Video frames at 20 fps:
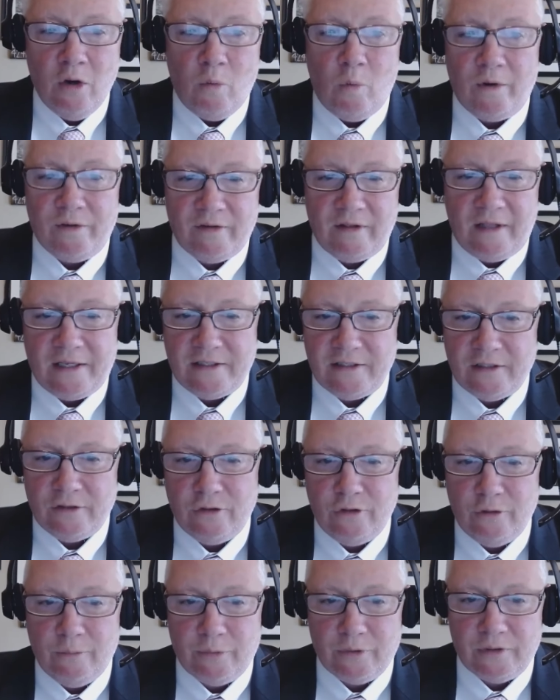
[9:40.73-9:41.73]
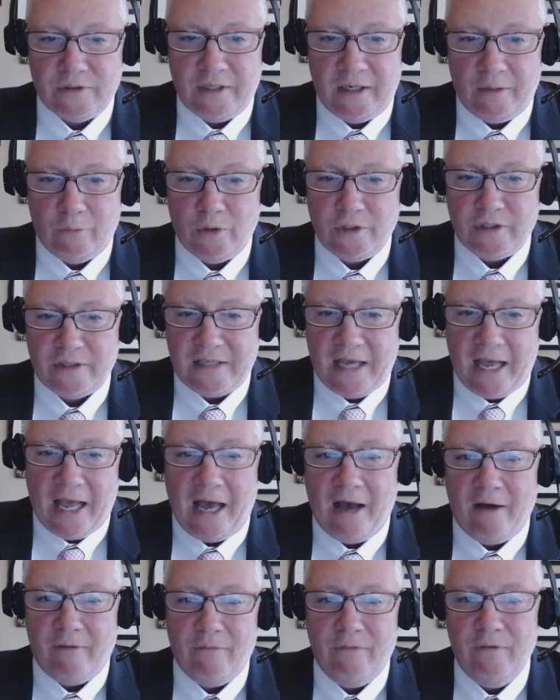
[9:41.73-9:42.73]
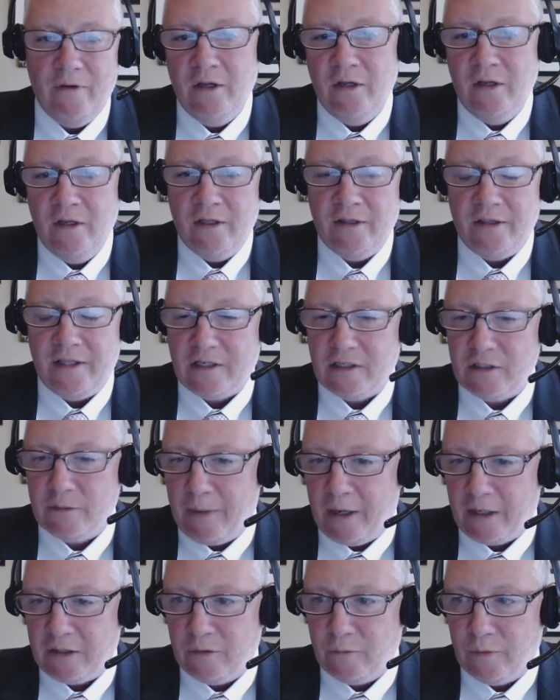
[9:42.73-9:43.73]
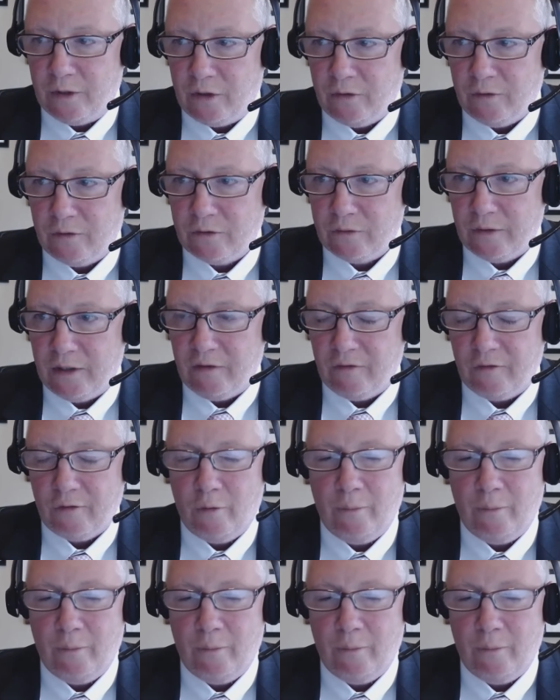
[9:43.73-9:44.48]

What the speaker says: was less than 2%, which is half the expected recurrence rate.